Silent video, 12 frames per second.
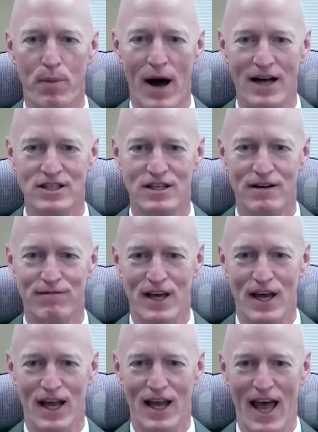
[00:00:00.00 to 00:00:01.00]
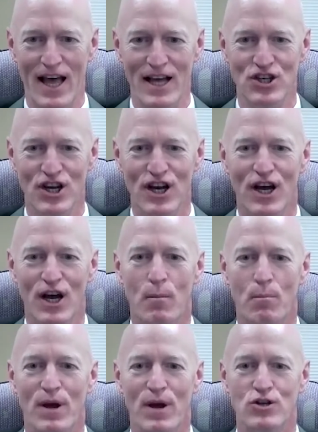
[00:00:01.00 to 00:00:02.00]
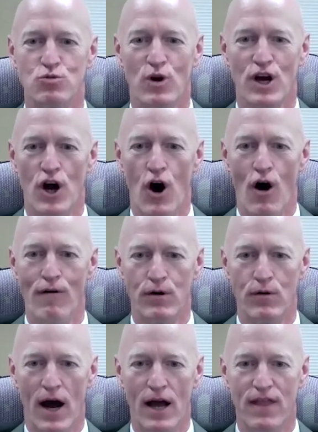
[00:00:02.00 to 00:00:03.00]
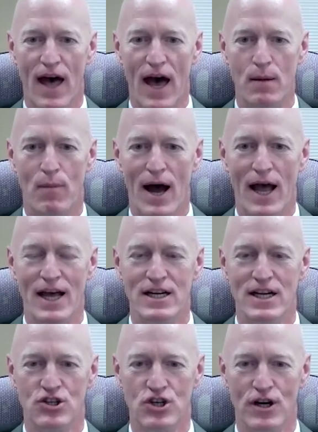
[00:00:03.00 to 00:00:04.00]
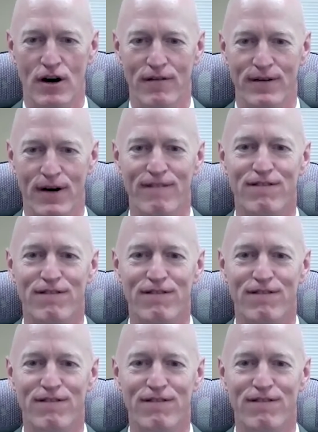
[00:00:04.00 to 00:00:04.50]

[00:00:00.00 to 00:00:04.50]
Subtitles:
to positively engage, because we're going to override that by addition of